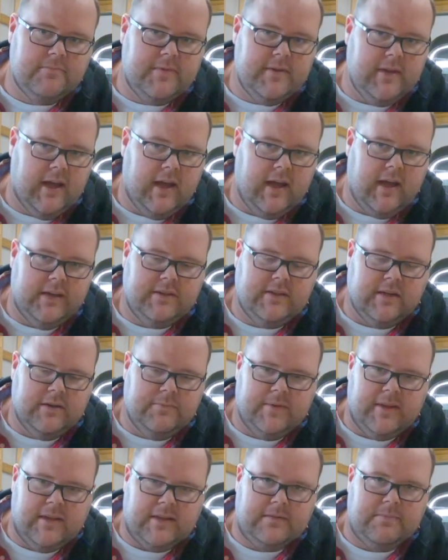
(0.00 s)
the
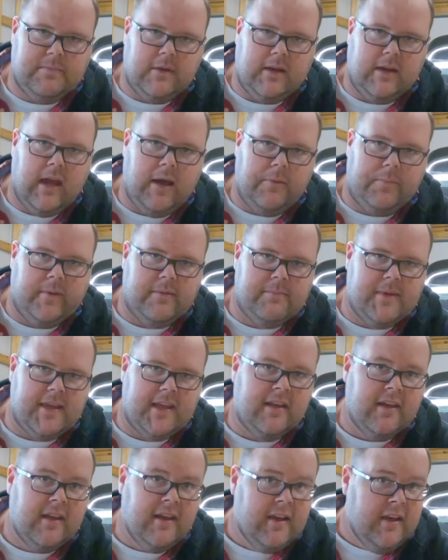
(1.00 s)
gentleman that's been helping
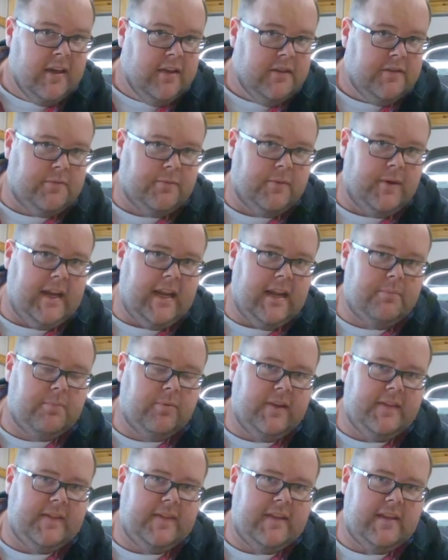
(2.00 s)
me 3D
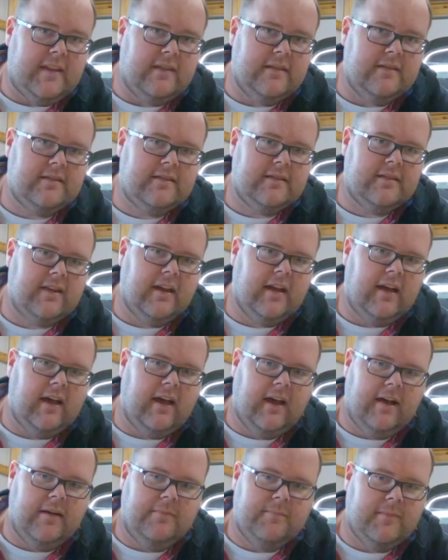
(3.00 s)
print these.
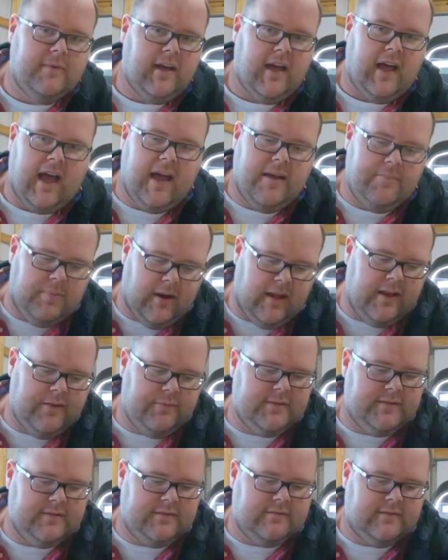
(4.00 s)
It
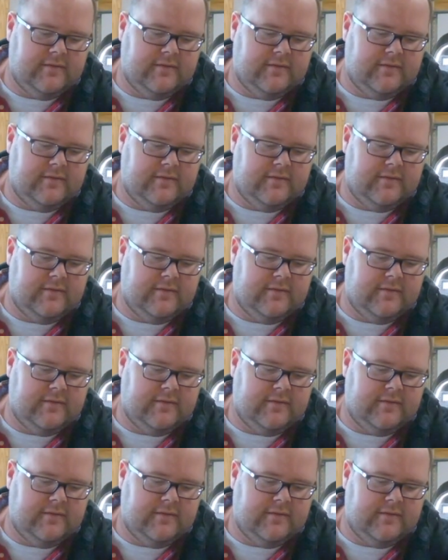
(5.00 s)
probably